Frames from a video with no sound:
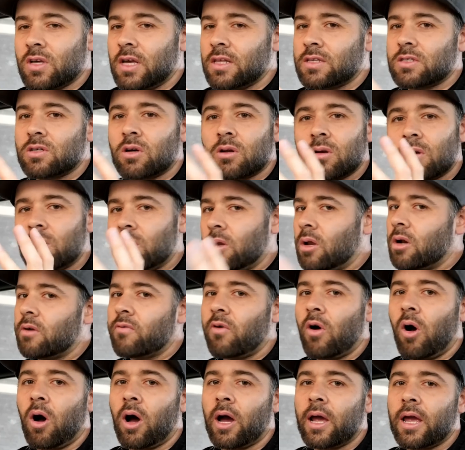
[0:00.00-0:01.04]
it's got a lot of
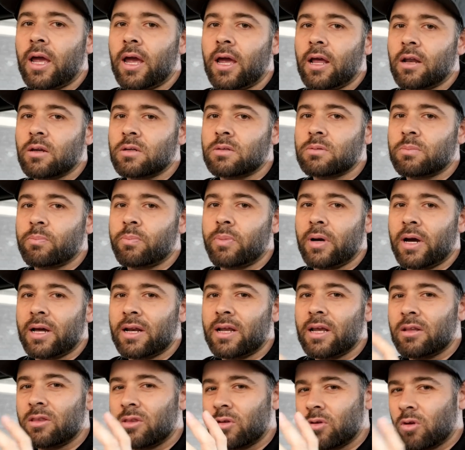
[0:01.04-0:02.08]
high end, but
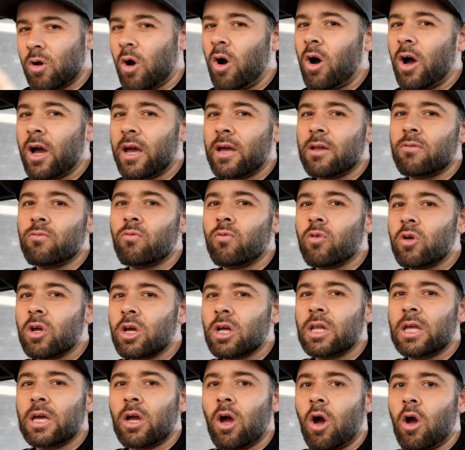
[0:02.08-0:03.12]
the high end
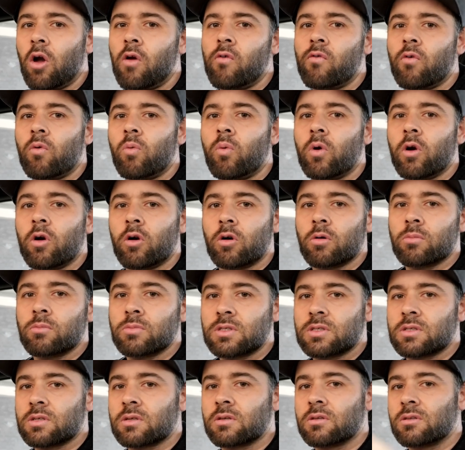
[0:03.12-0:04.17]
really
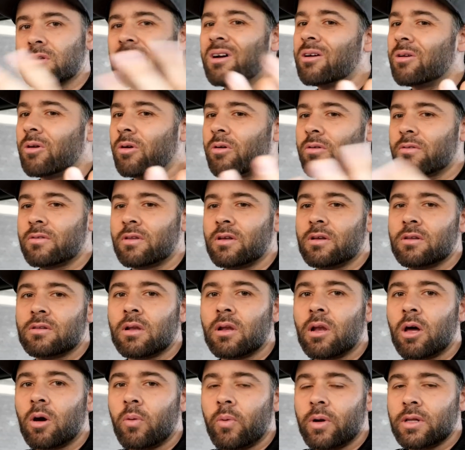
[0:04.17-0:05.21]
overwhelms a lot of
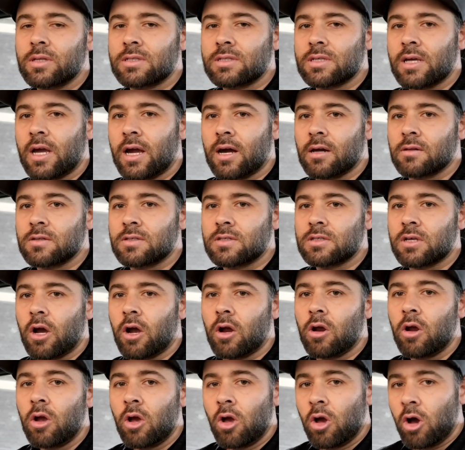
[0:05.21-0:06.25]
the low end sound.
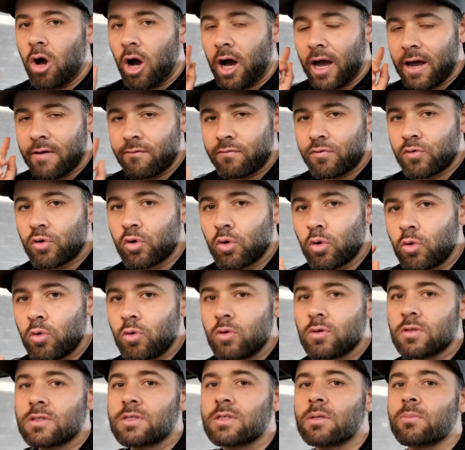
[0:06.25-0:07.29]
So I have
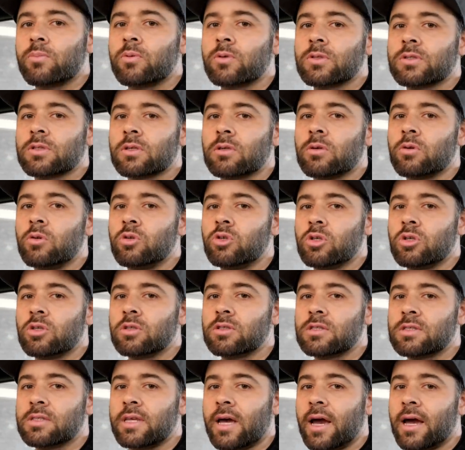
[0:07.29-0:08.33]
2 simple
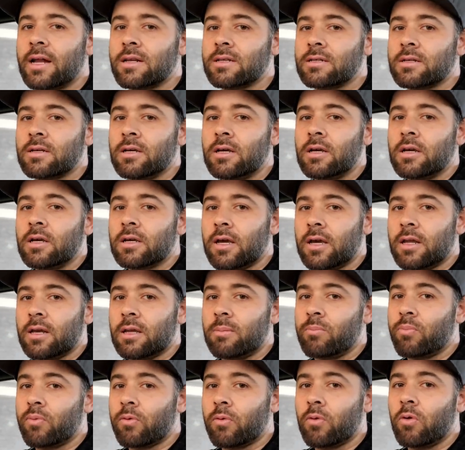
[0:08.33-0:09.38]
solutions that can
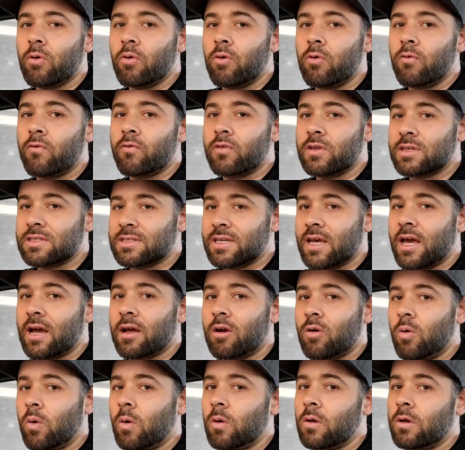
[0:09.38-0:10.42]
improve the
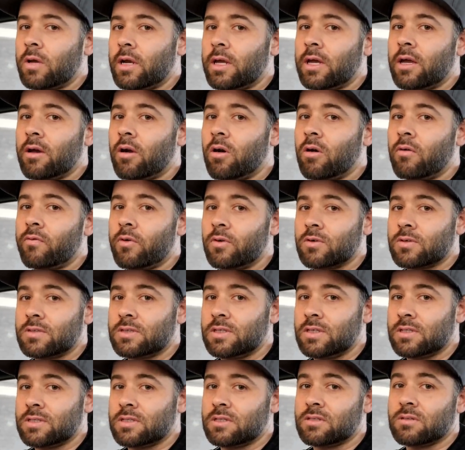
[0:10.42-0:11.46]
sound quality of your
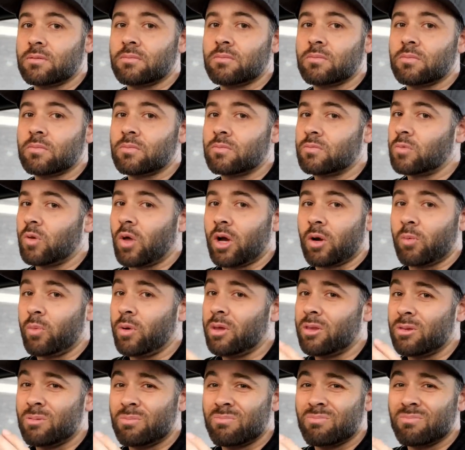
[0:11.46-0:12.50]
system, like
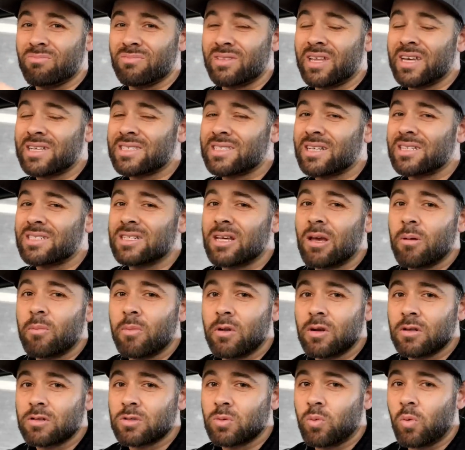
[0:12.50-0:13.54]
with less than 10
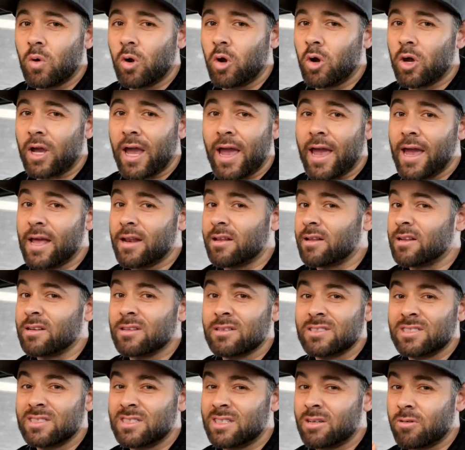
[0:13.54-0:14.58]
minutes work and
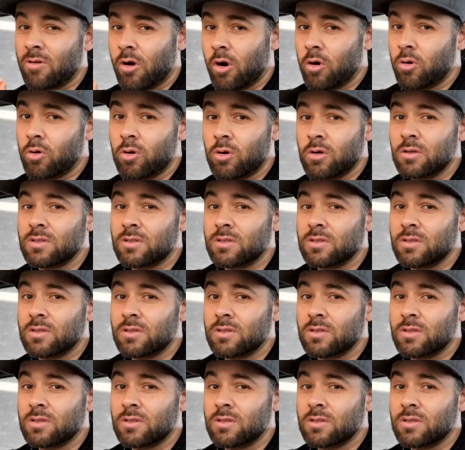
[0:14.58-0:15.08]
zero